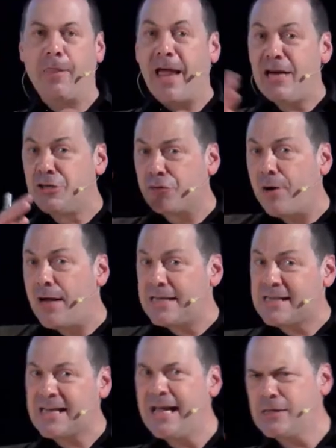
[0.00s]
they try
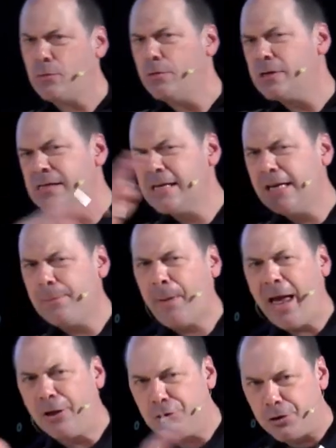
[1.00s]
to say it's all a silly
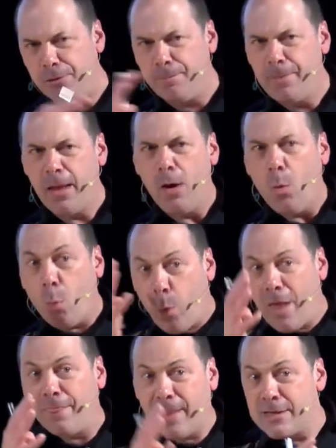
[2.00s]
pageant
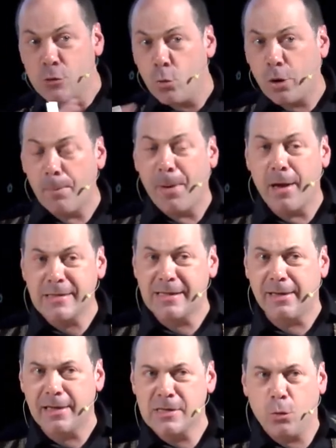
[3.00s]
when they talk about it
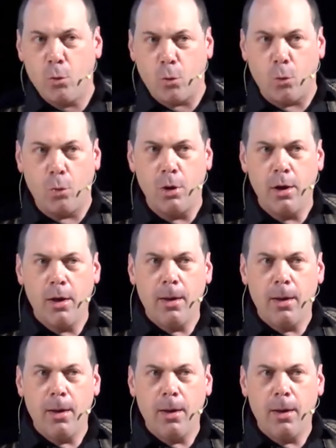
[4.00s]
at all,